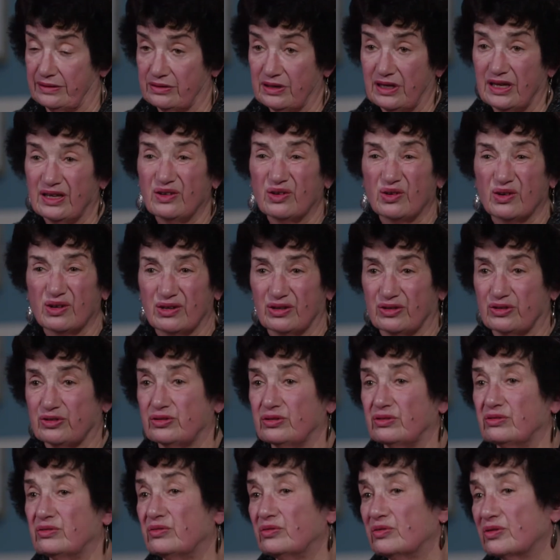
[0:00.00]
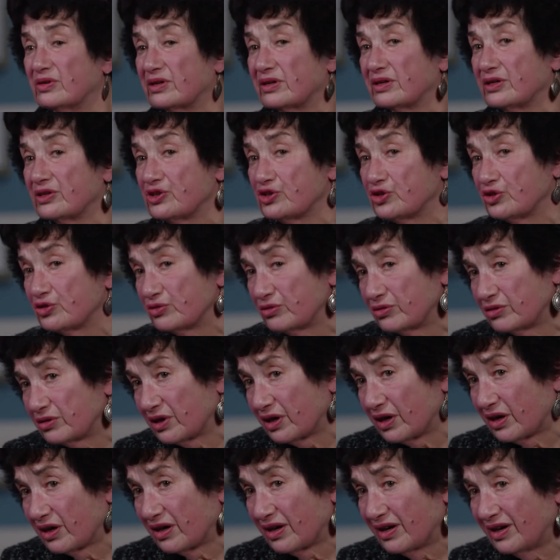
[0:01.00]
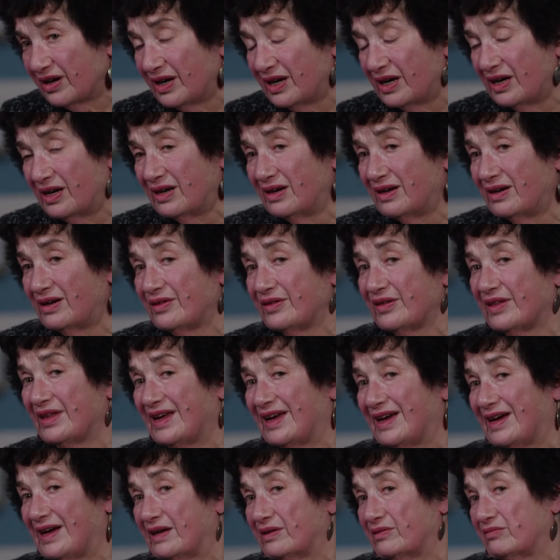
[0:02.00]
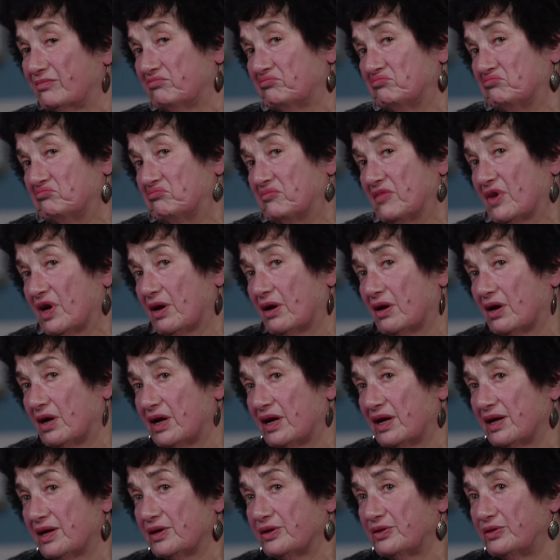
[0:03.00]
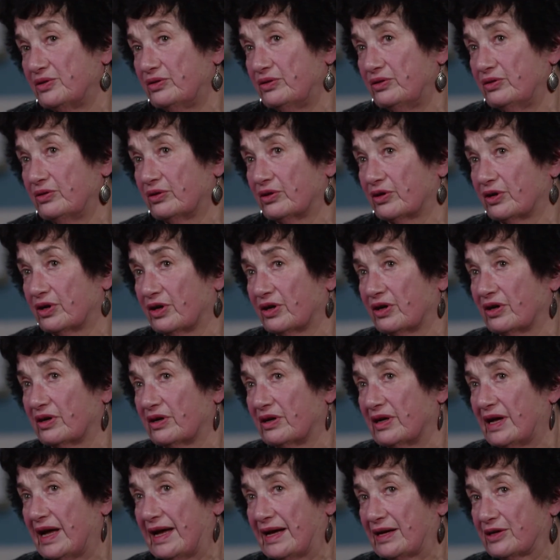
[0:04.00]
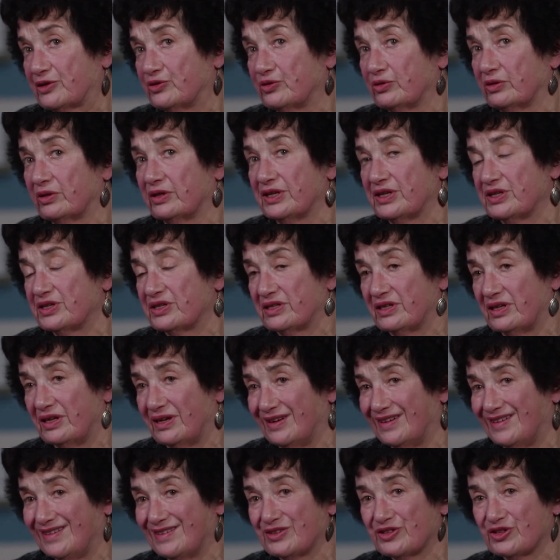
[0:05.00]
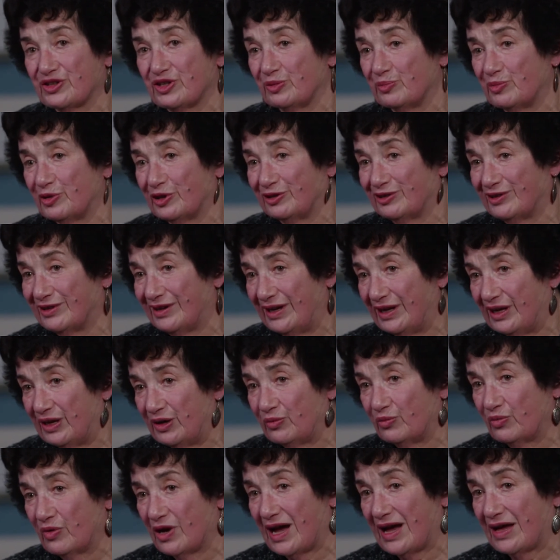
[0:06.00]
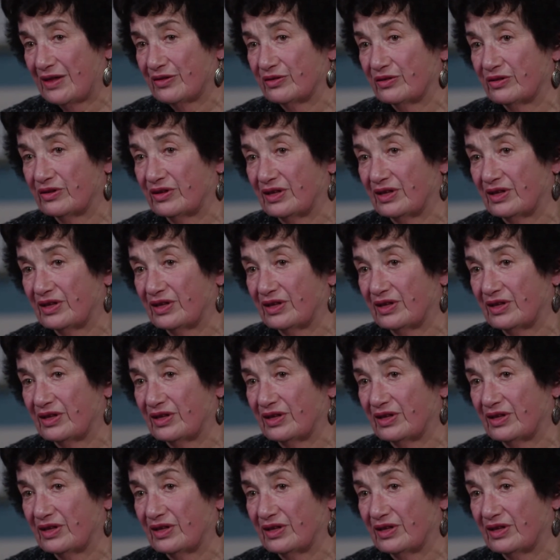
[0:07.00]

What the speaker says: in order to ensure that you're actually seeing stability rather